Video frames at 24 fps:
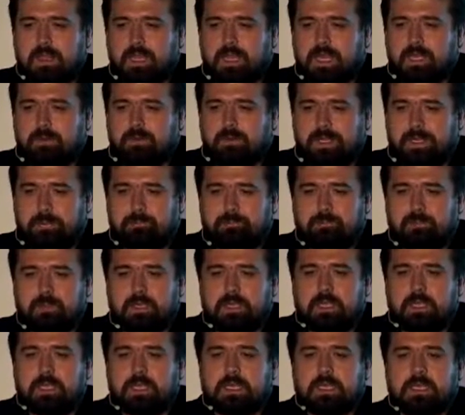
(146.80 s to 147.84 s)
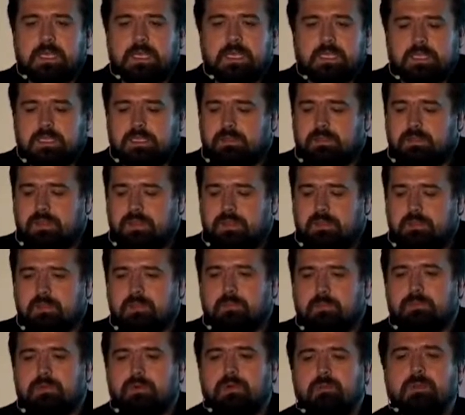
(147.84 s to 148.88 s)
Anyway,
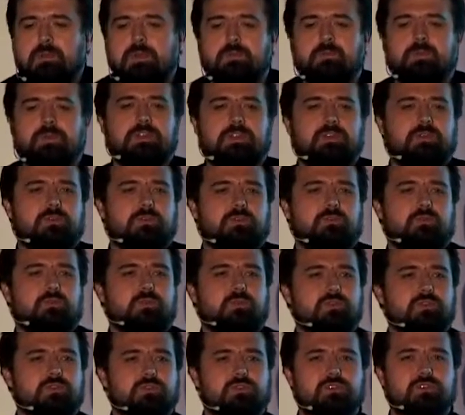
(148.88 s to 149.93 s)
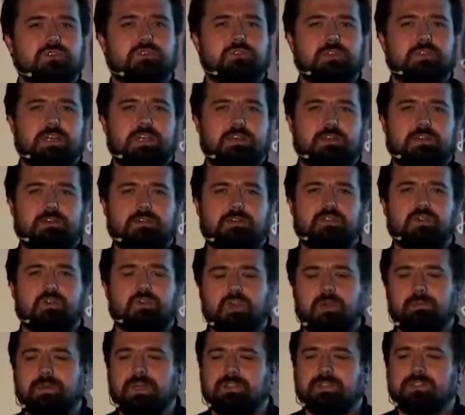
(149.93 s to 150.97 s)
the problem when you want to
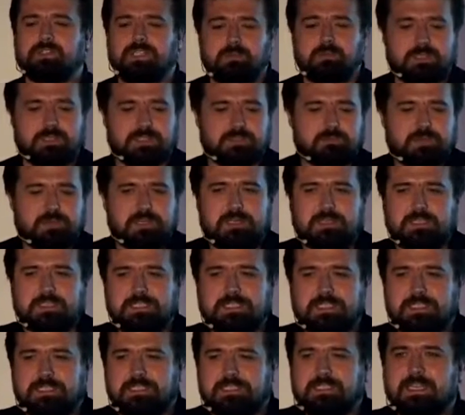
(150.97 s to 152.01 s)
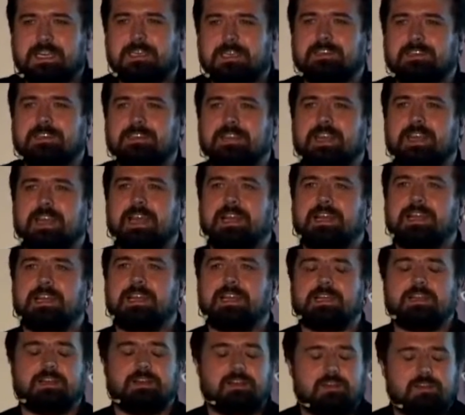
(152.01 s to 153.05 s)
talk about C++ is that
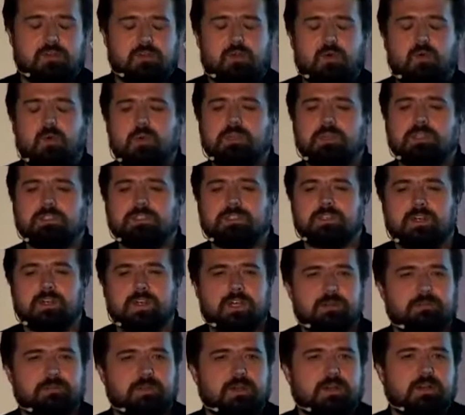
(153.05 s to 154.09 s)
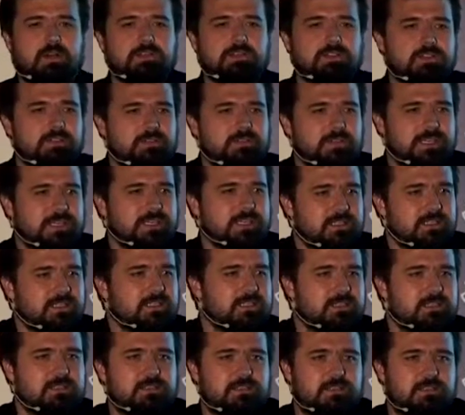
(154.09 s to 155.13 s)
nearly all the time the answer
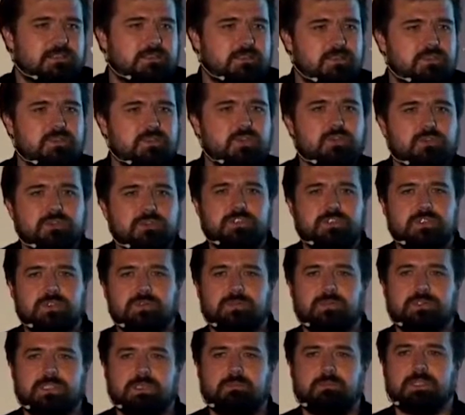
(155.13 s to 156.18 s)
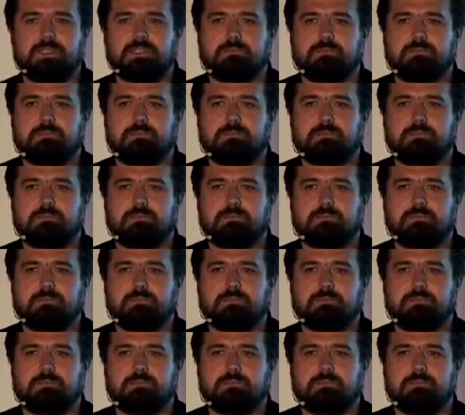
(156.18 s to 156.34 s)
is don't use C++.